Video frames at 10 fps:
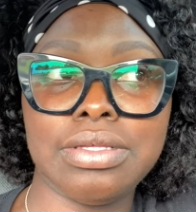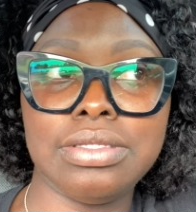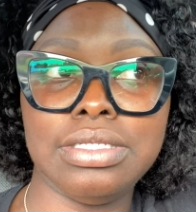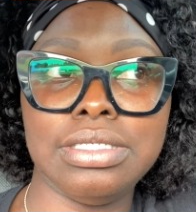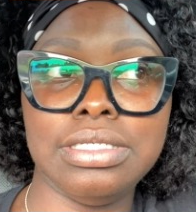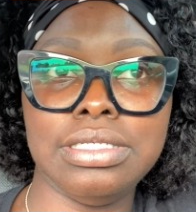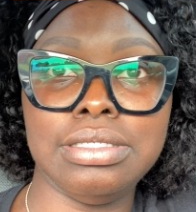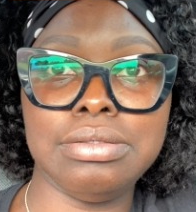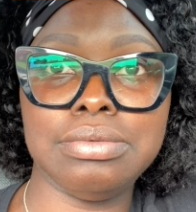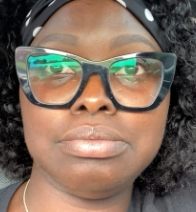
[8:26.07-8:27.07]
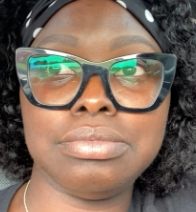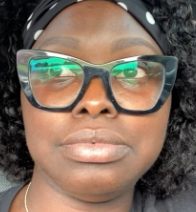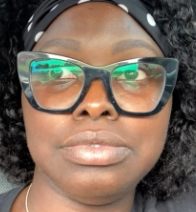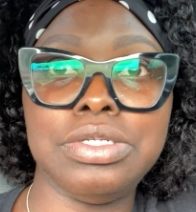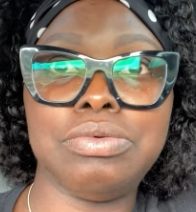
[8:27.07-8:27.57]
the,
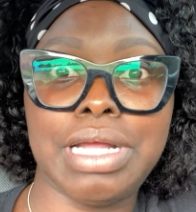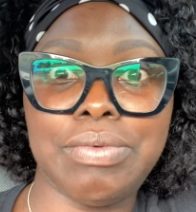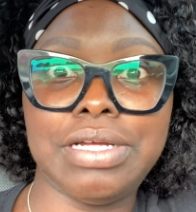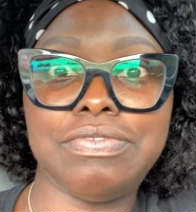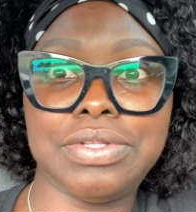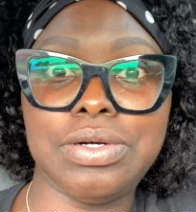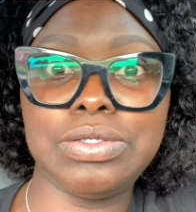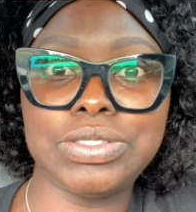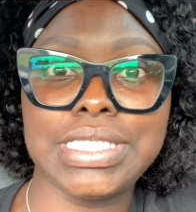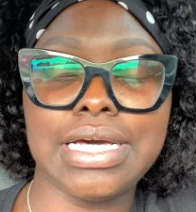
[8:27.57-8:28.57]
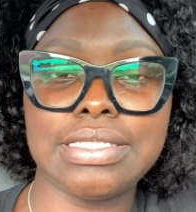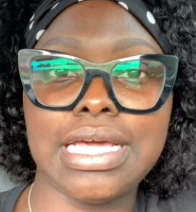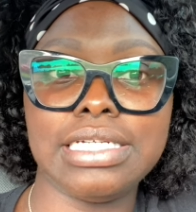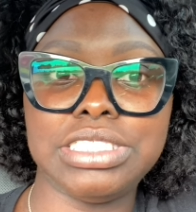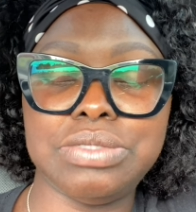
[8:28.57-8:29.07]
you know, when I went in for the ultrasound
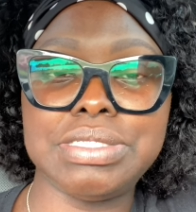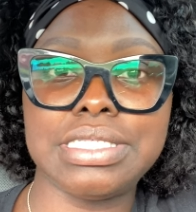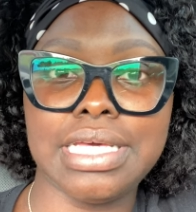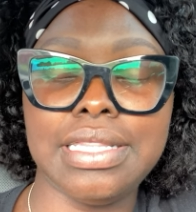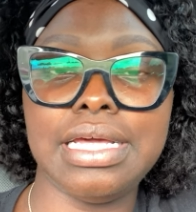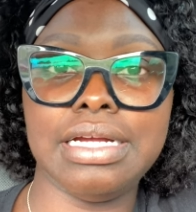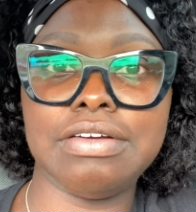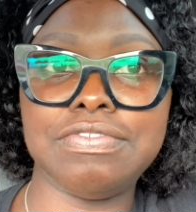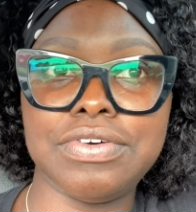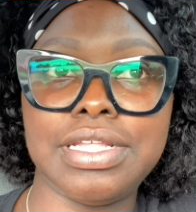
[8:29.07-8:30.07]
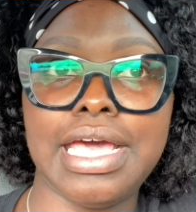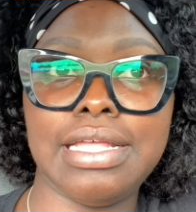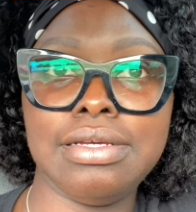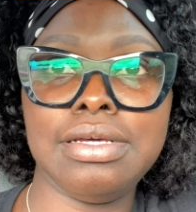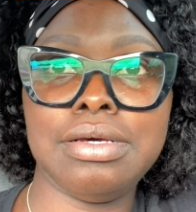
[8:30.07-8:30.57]
tech, she was in there for that
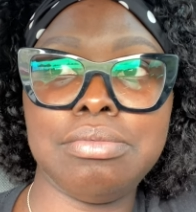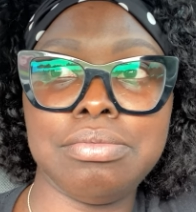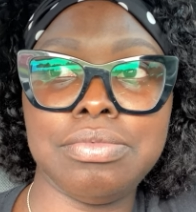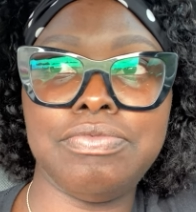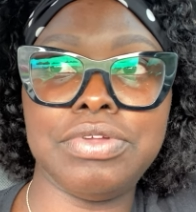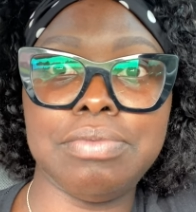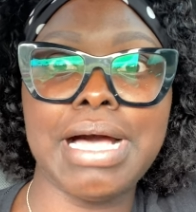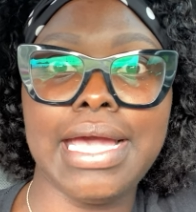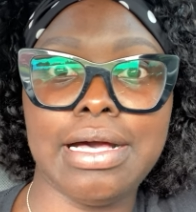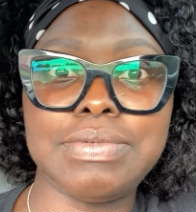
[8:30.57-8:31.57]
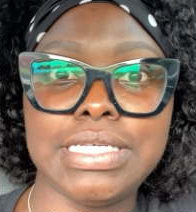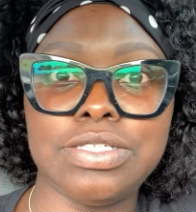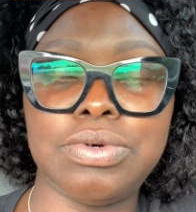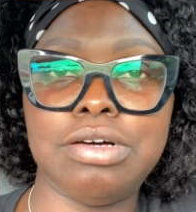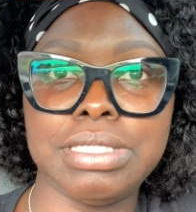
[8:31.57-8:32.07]
for the biopsy
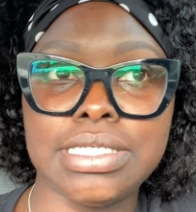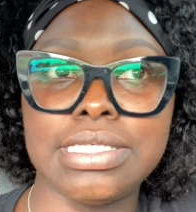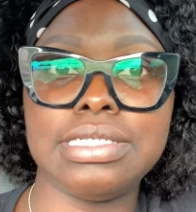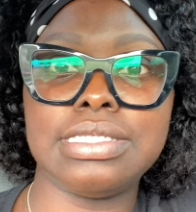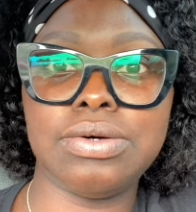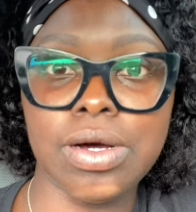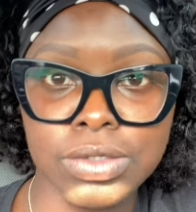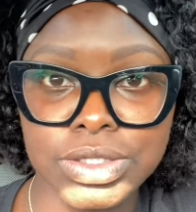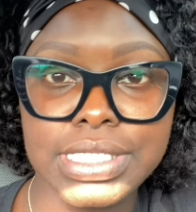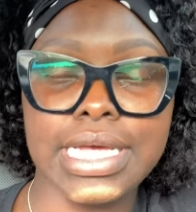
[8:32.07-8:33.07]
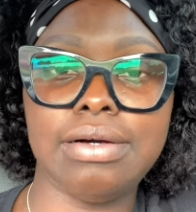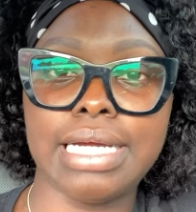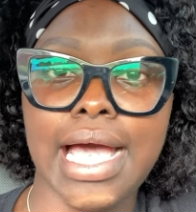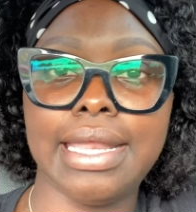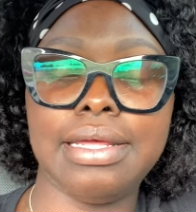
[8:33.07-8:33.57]
as well, because it is an ultrasound
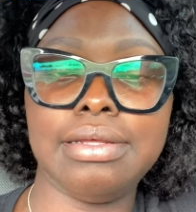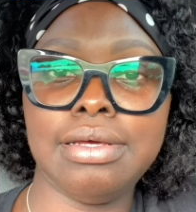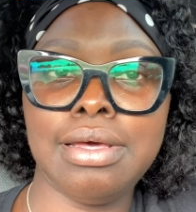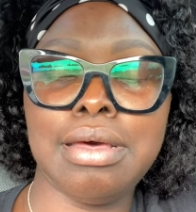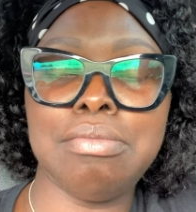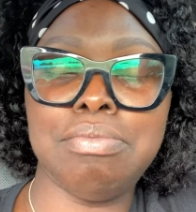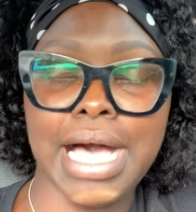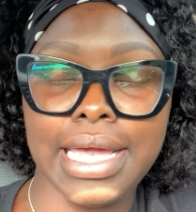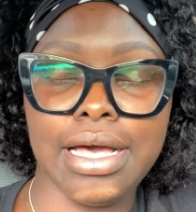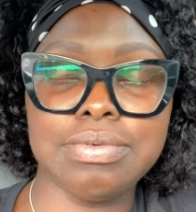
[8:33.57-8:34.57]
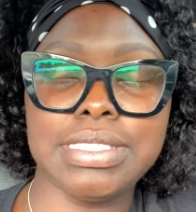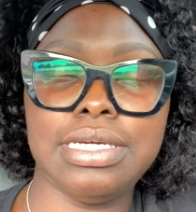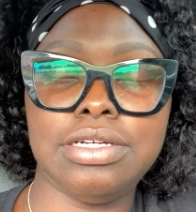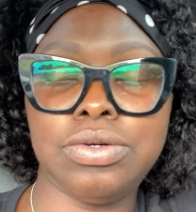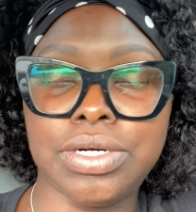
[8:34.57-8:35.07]
guided
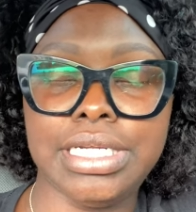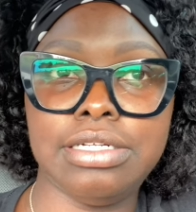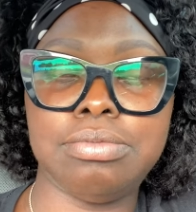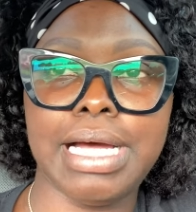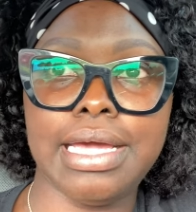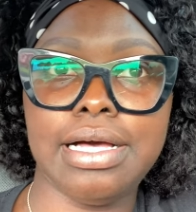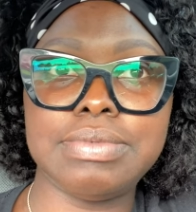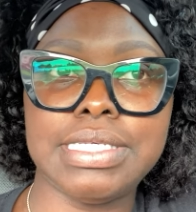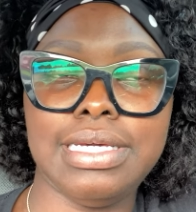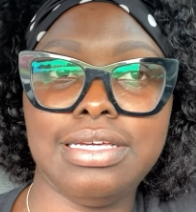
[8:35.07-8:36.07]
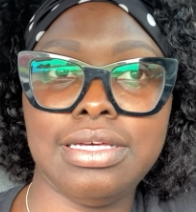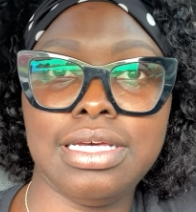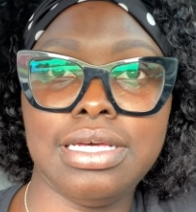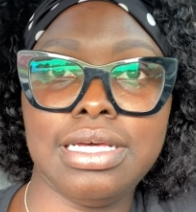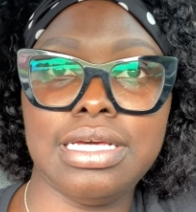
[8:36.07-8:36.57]
biopsy, core needle biopsy.
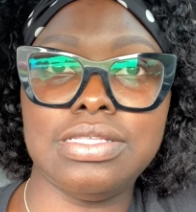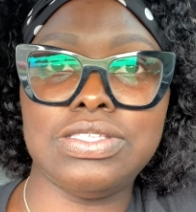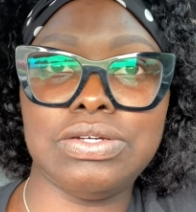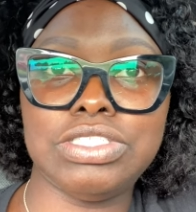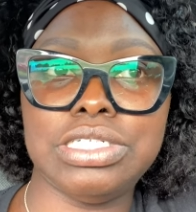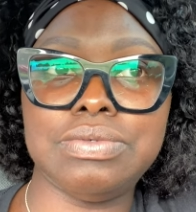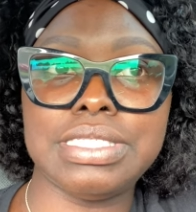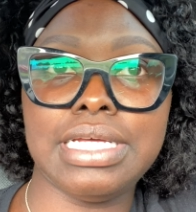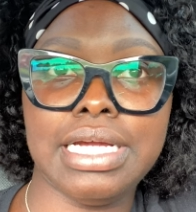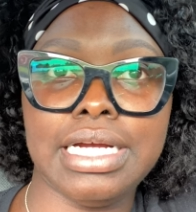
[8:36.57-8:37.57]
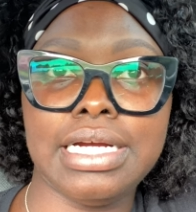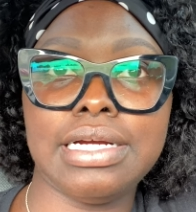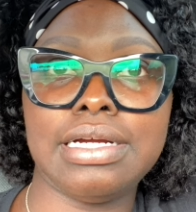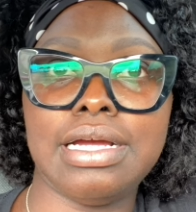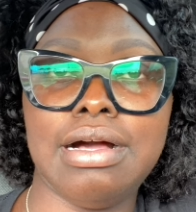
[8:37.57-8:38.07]
And so she was
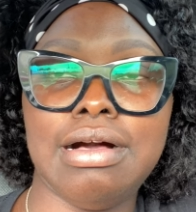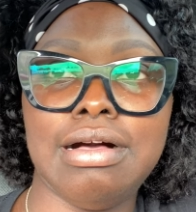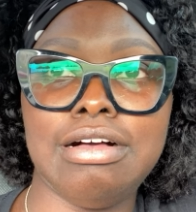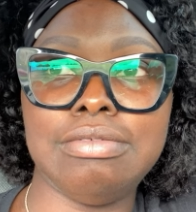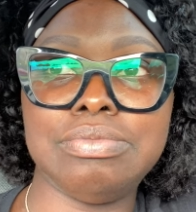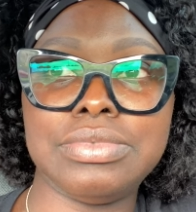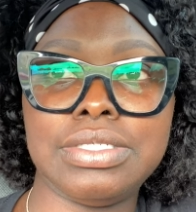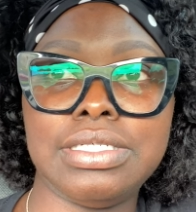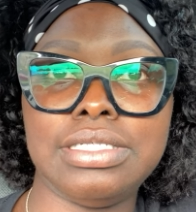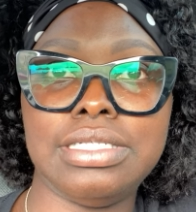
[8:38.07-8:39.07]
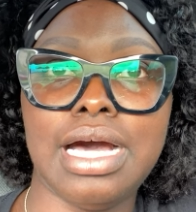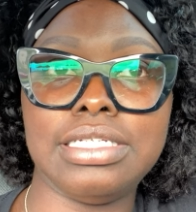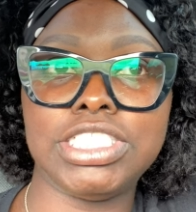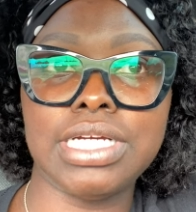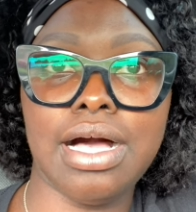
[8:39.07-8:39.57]
there. Um,
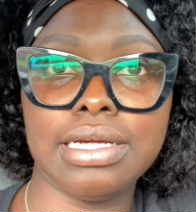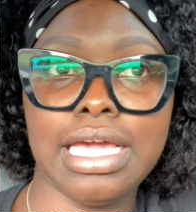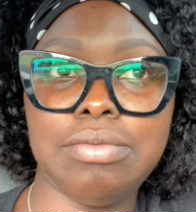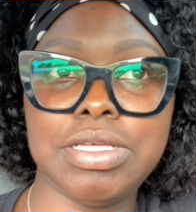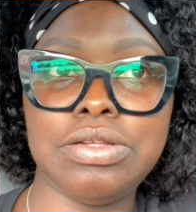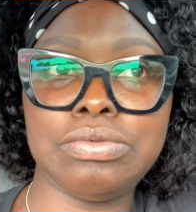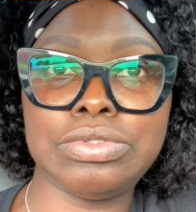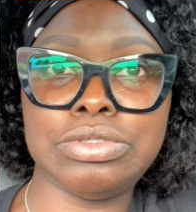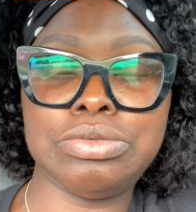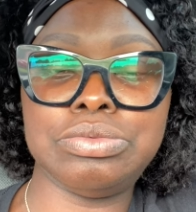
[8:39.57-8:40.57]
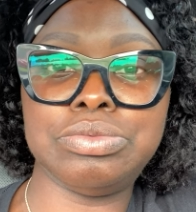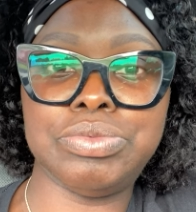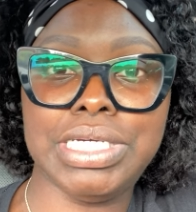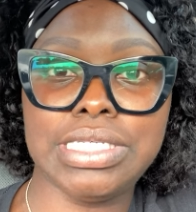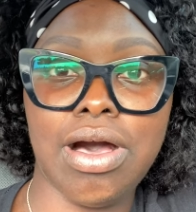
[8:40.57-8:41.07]
Doctor Shaw came in the room.
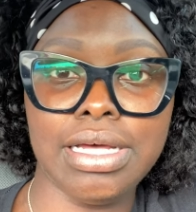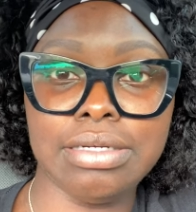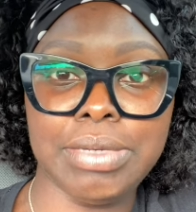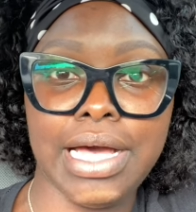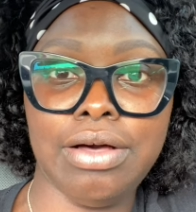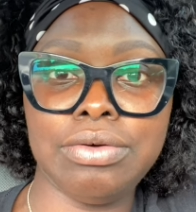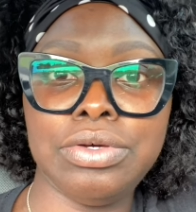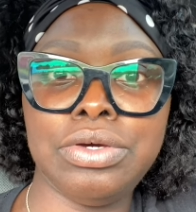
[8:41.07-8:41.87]
We talked about